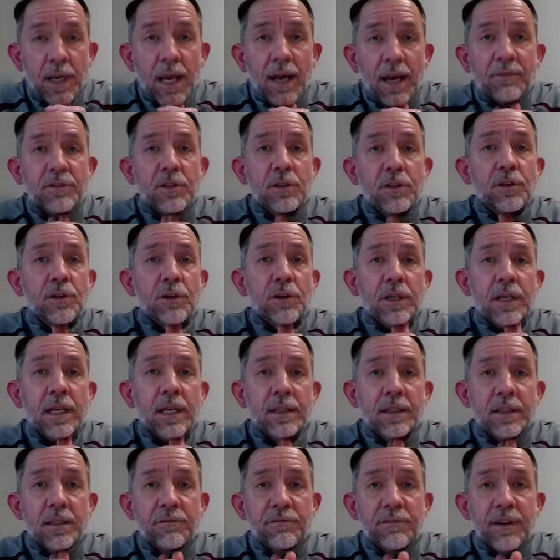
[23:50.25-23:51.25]
have to look
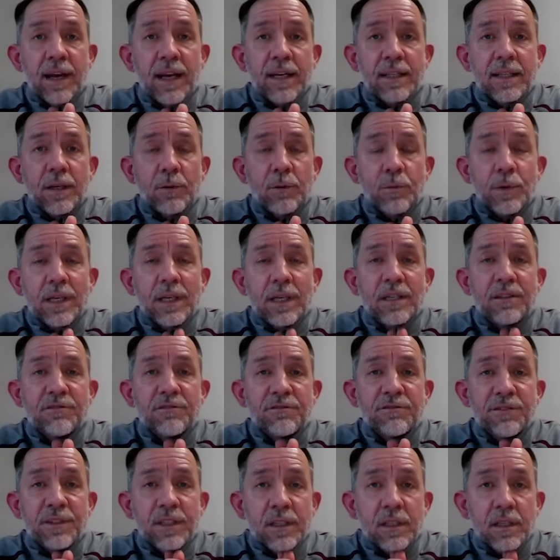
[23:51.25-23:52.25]
at the fact that we can
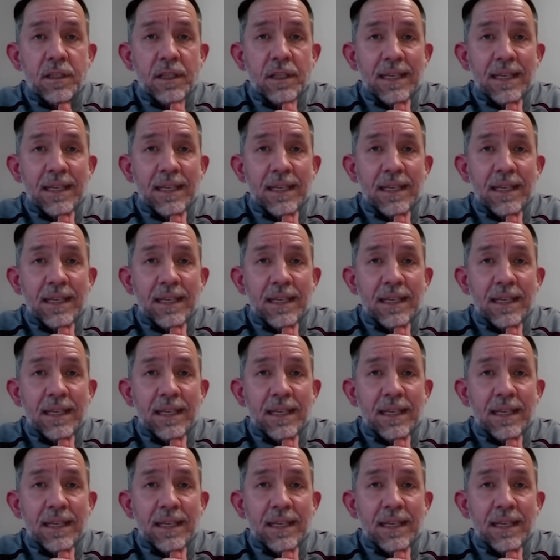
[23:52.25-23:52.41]
feel